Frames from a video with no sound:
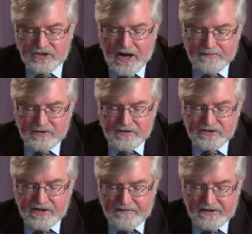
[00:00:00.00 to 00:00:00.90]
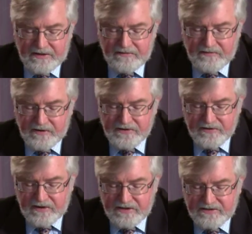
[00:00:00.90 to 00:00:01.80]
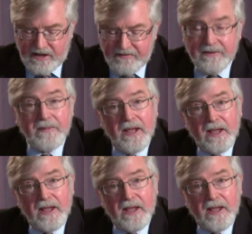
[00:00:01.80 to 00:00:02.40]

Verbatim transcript: chapter 7 and verse 37.